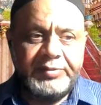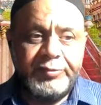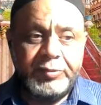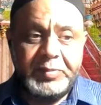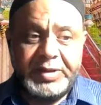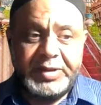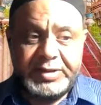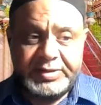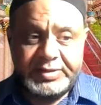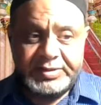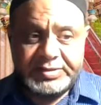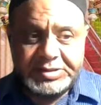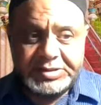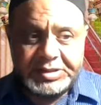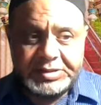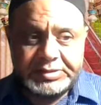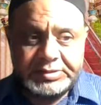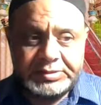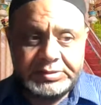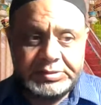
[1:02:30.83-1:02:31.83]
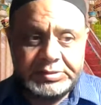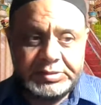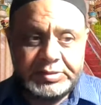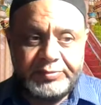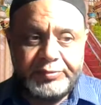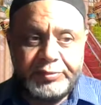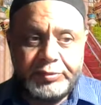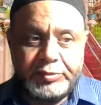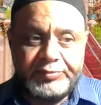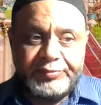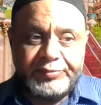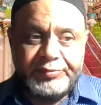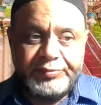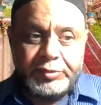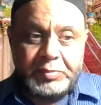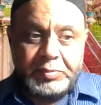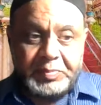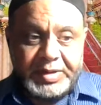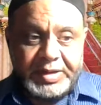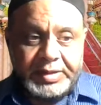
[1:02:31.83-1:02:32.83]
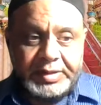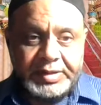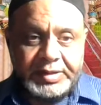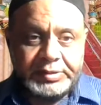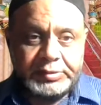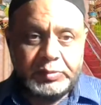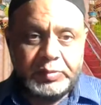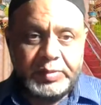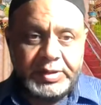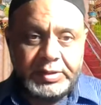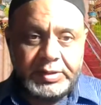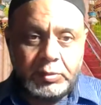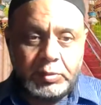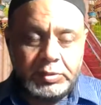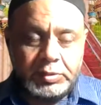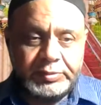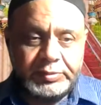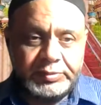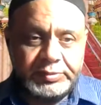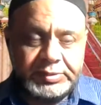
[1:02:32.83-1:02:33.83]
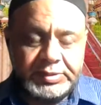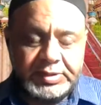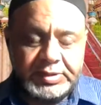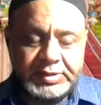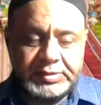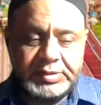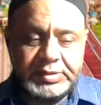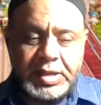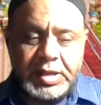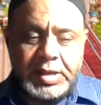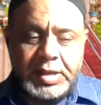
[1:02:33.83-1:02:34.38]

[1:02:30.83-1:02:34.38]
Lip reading: for better status for men as well, and all those things.